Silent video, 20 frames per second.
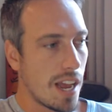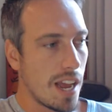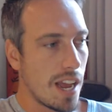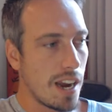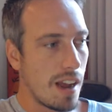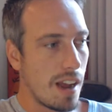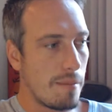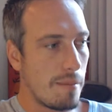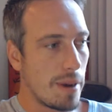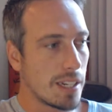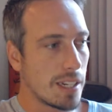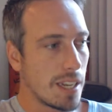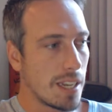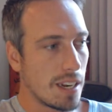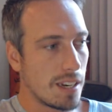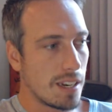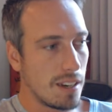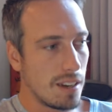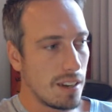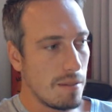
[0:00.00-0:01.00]
and I might
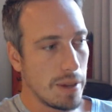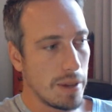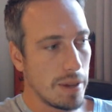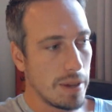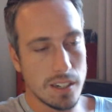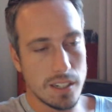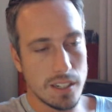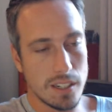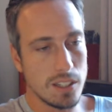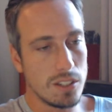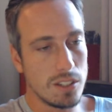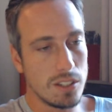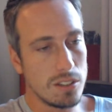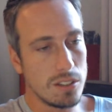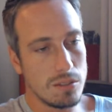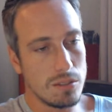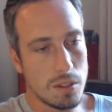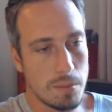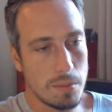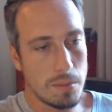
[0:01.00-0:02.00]
get a bigger
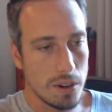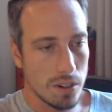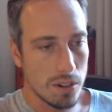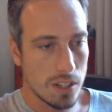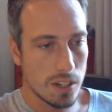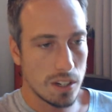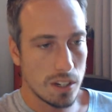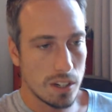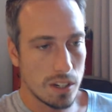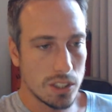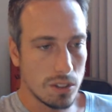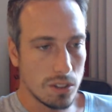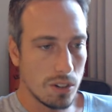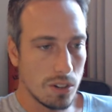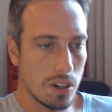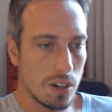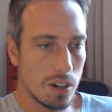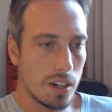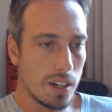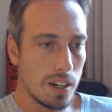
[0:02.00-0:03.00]
deal with PokerStars,
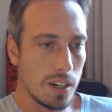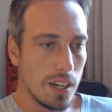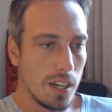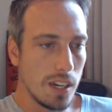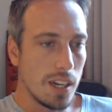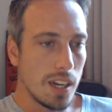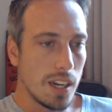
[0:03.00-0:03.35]
or